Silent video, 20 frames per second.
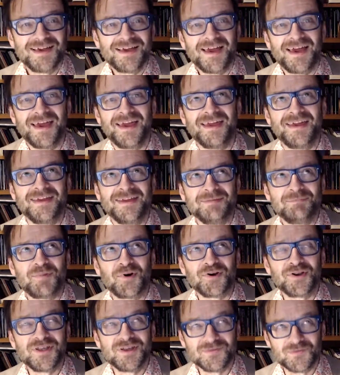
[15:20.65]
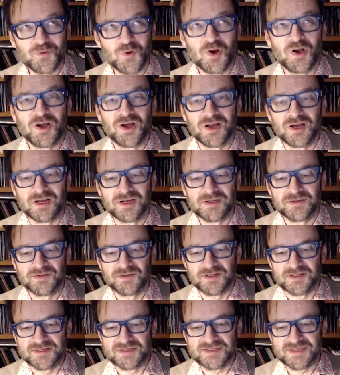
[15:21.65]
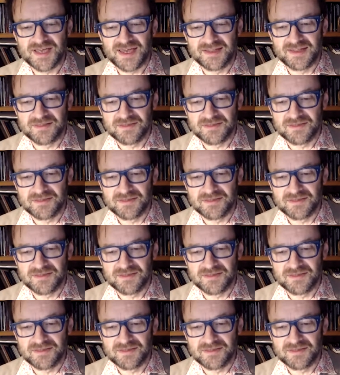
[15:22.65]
a body of work that said